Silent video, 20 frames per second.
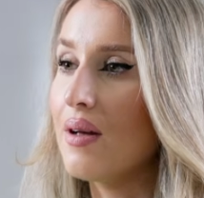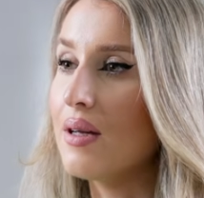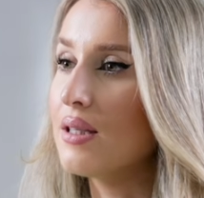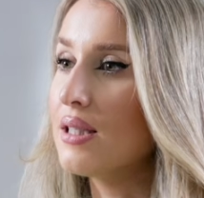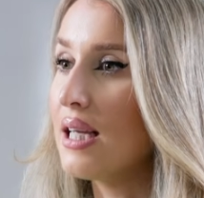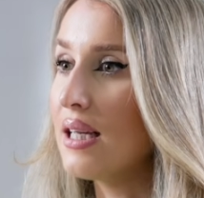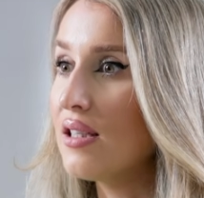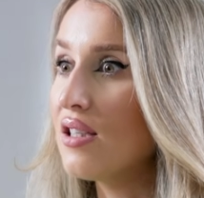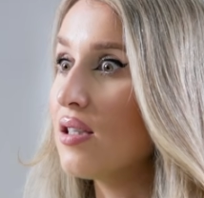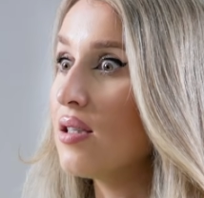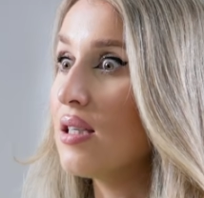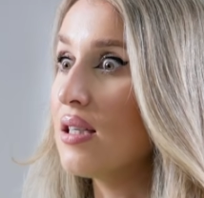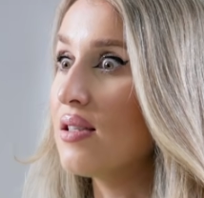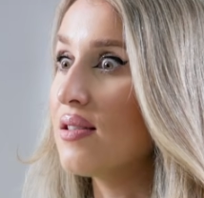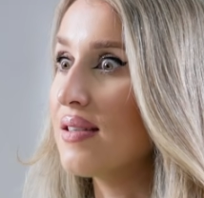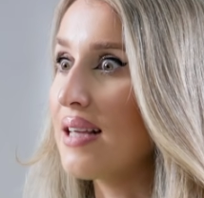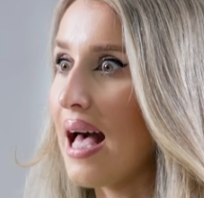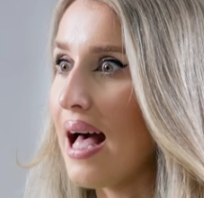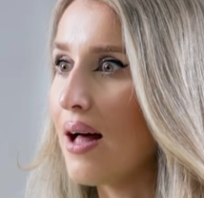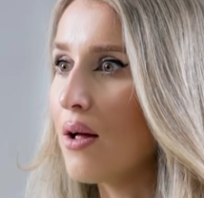a sensitive
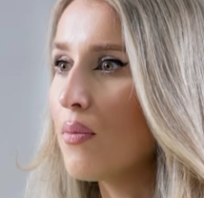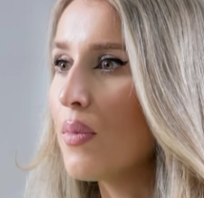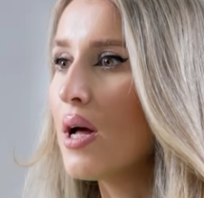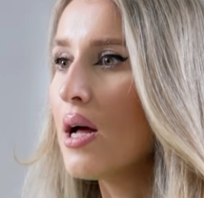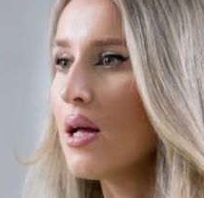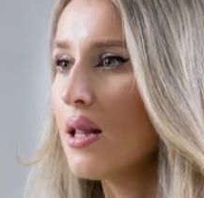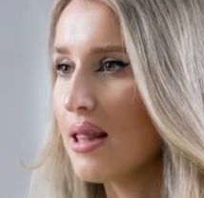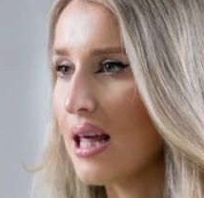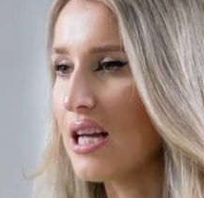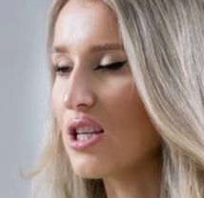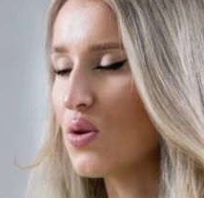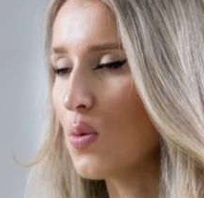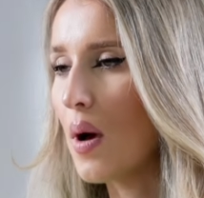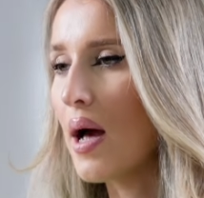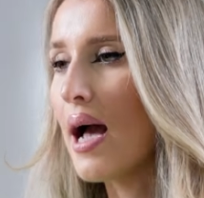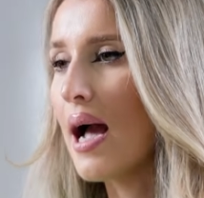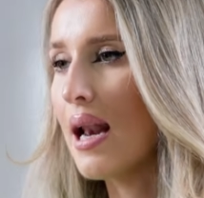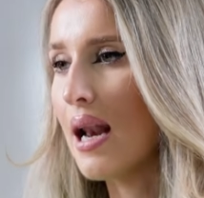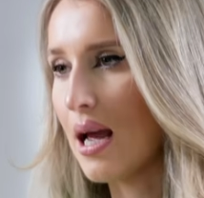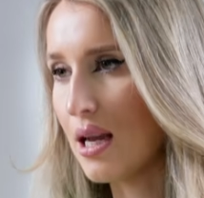scalp, that's
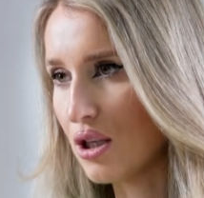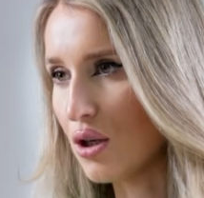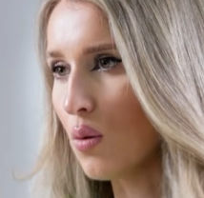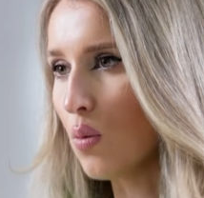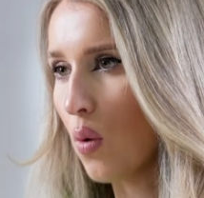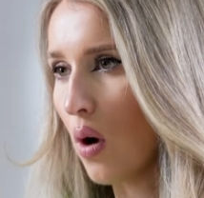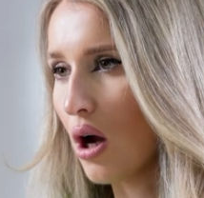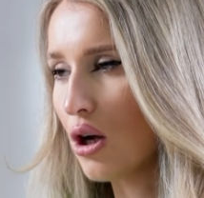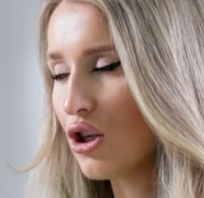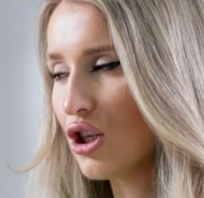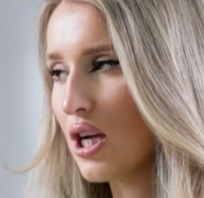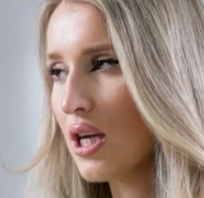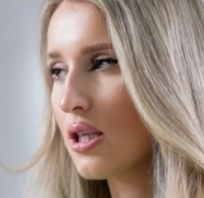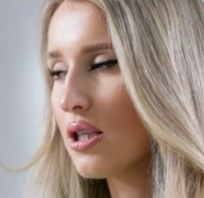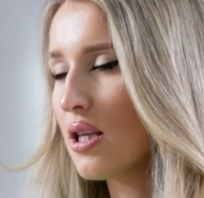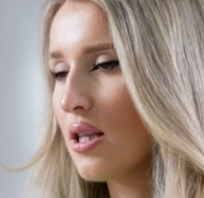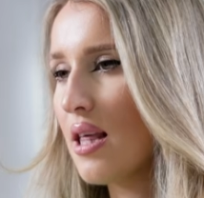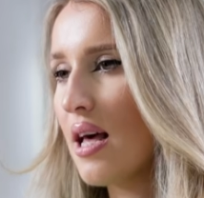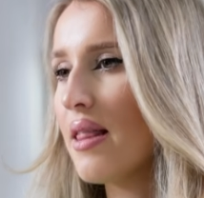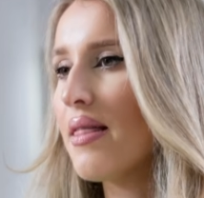why I like to wash it
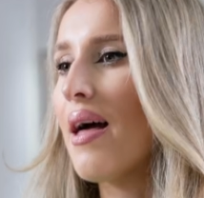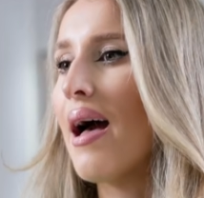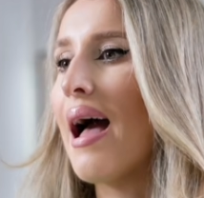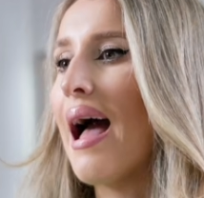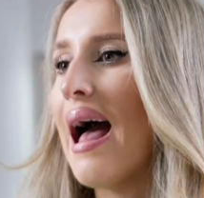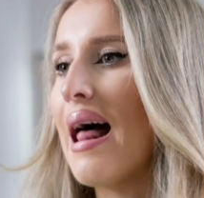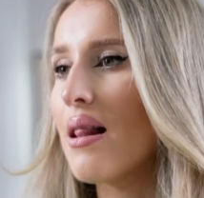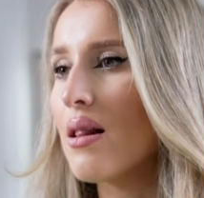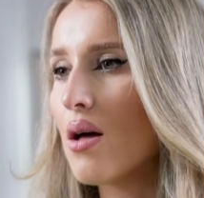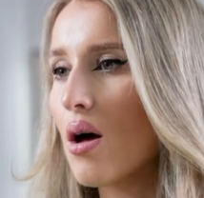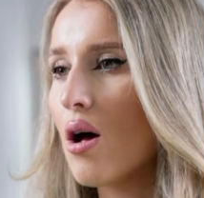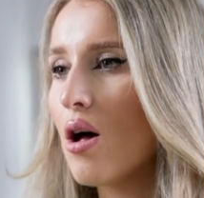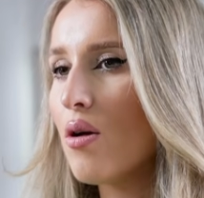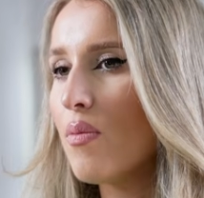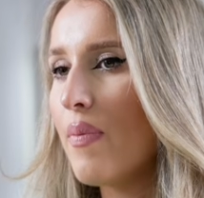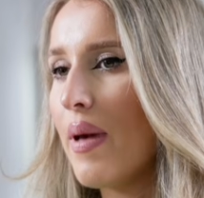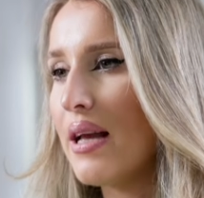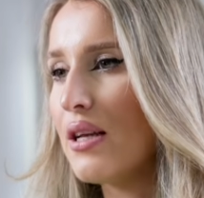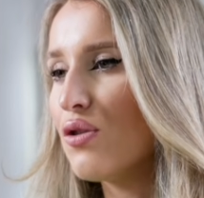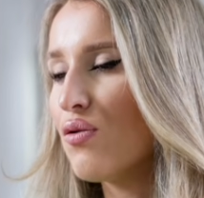so that that
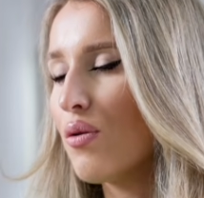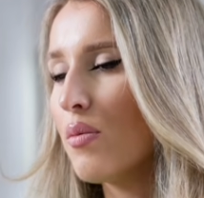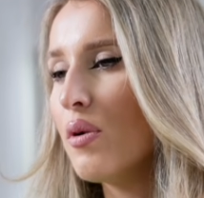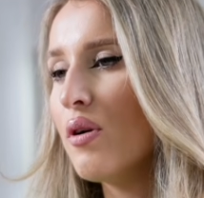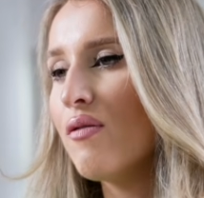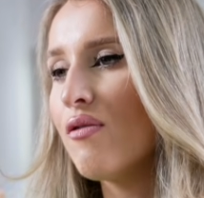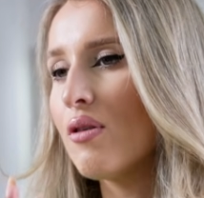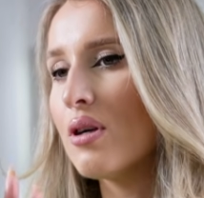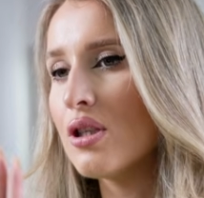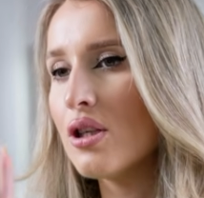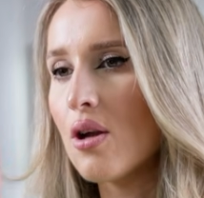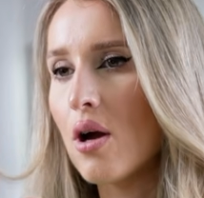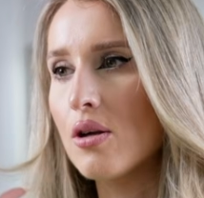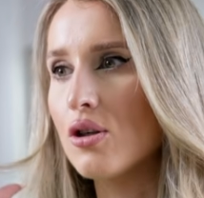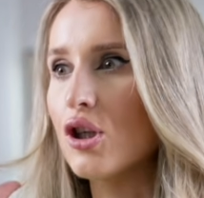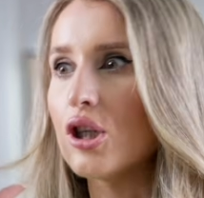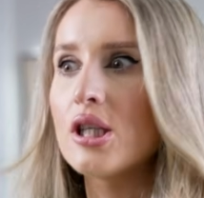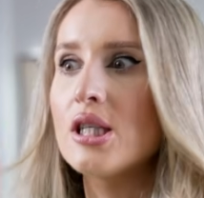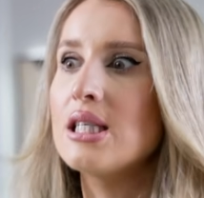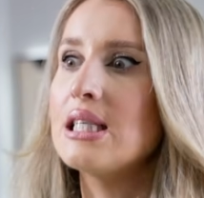alcohol-based remover is
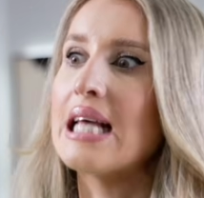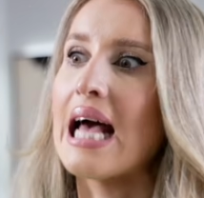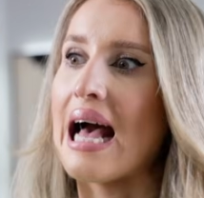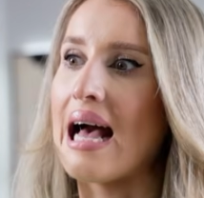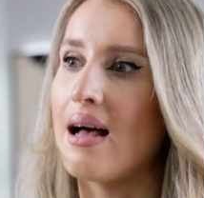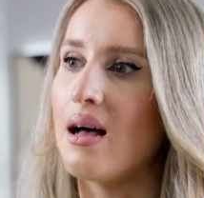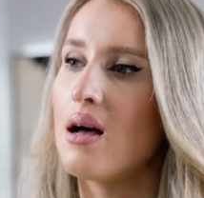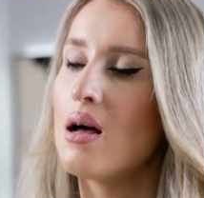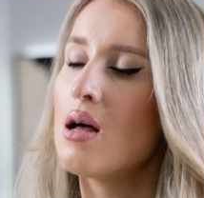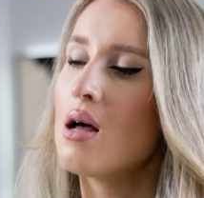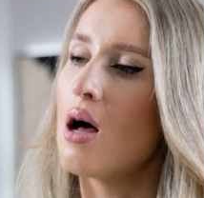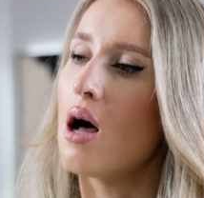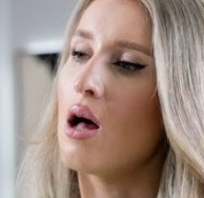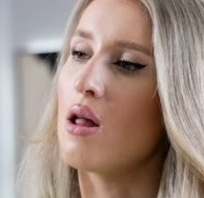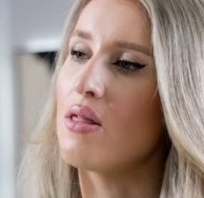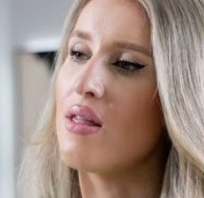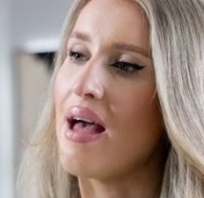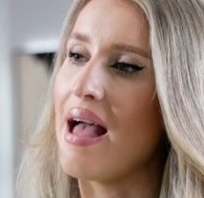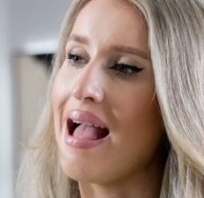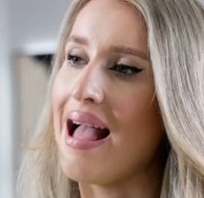not just sat
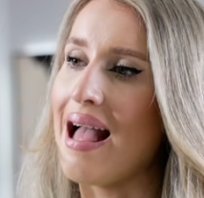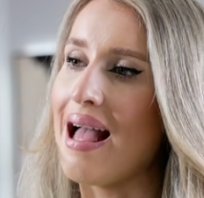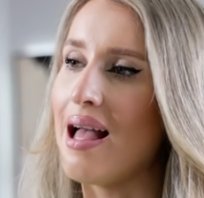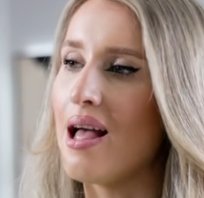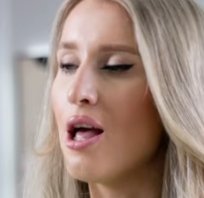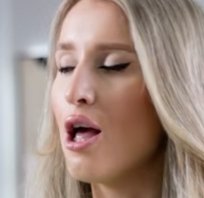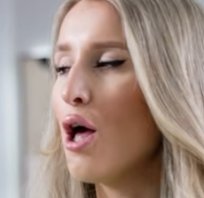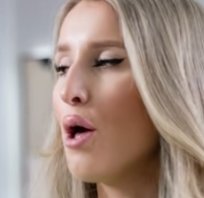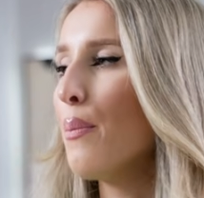on the hair,